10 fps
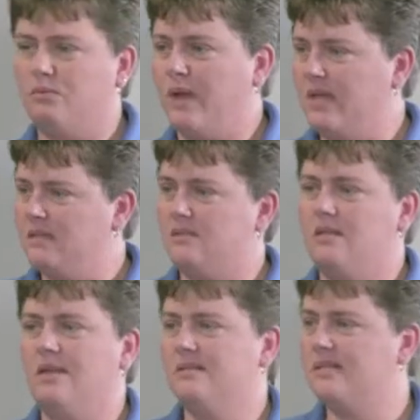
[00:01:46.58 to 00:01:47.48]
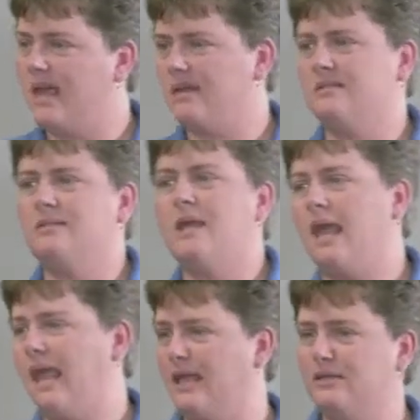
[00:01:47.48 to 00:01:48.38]
race, sex,
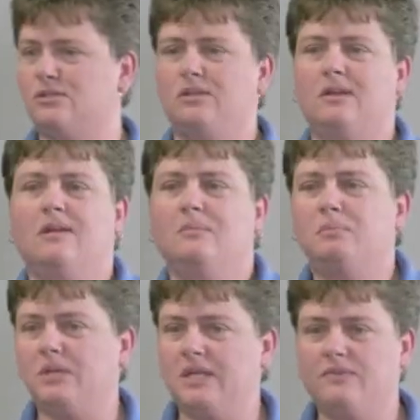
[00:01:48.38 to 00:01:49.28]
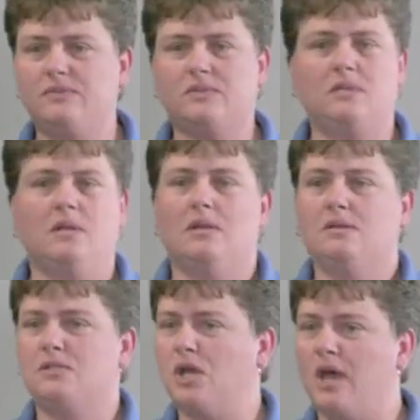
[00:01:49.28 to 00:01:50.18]
age, beliefs,
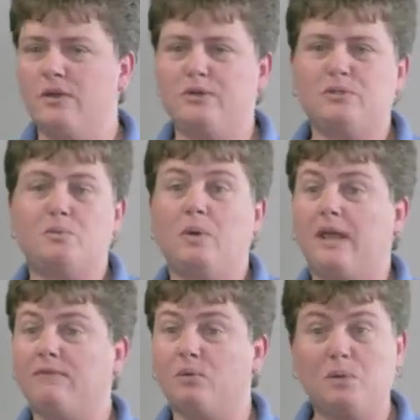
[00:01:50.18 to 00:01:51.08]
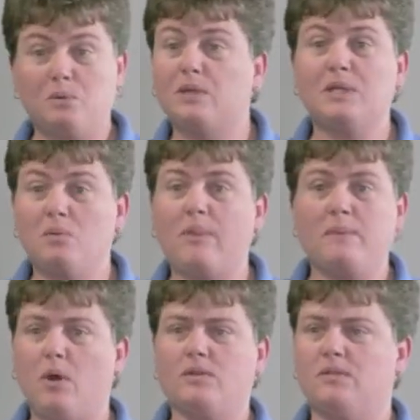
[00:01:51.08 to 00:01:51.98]
styles, whatever. We really want
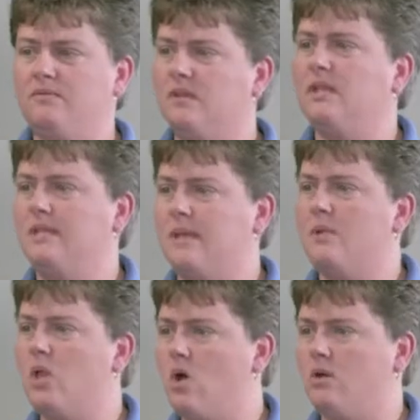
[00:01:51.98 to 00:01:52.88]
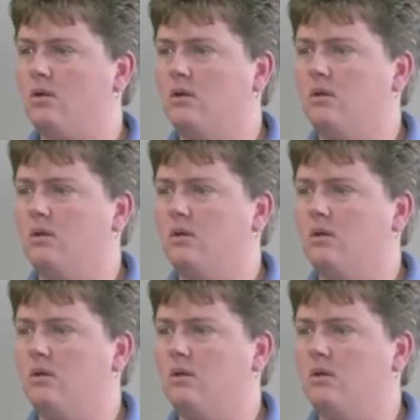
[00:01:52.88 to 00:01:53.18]
them all to feel like they belong.